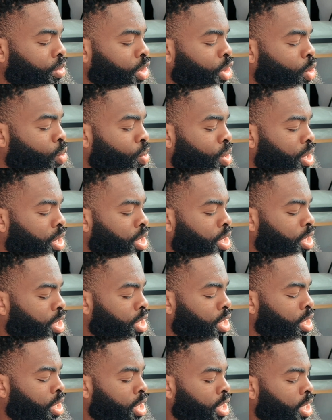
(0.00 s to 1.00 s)
you want
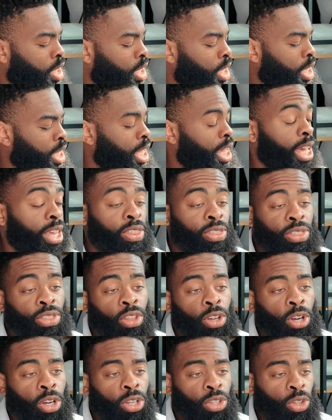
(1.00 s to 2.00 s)
to get
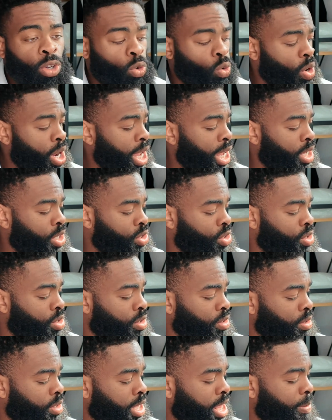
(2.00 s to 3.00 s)
the
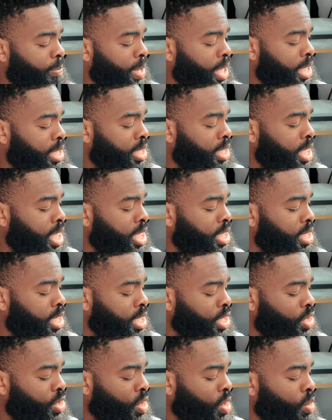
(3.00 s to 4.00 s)
range that makes sense.
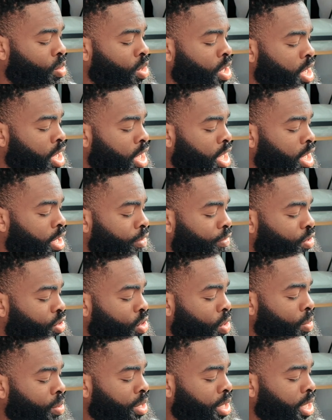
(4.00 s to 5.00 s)
And so if
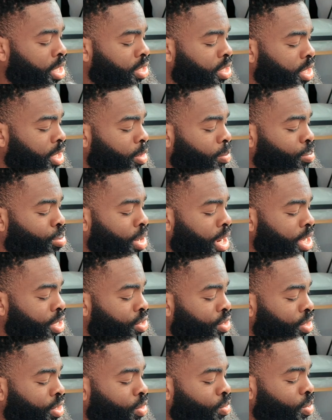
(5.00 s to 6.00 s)
someone is an
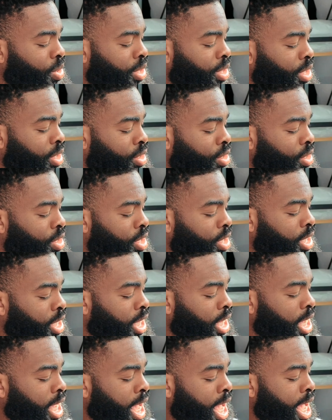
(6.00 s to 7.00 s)
appraiser, what they're
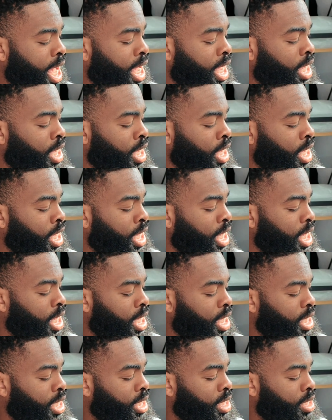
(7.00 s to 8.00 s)
looking at
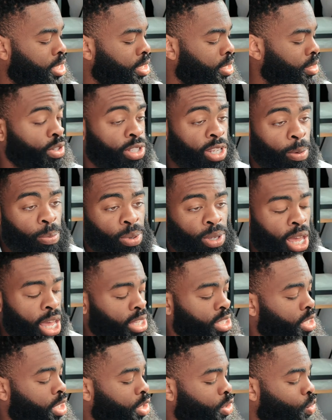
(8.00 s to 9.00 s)
is, for example,
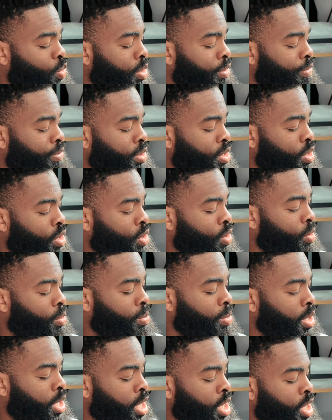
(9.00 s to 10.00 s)
1,800 square foot
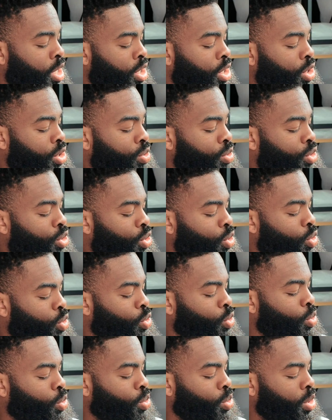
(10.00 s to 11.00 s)
home, you
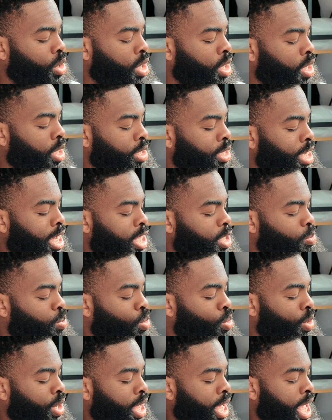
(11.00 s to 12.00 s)
do times
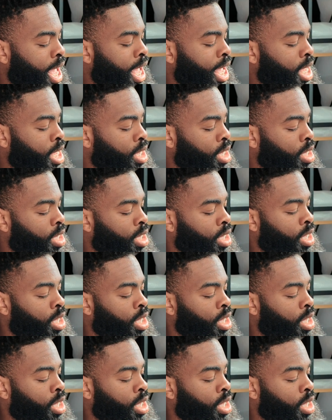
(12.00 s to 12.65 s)
0.8,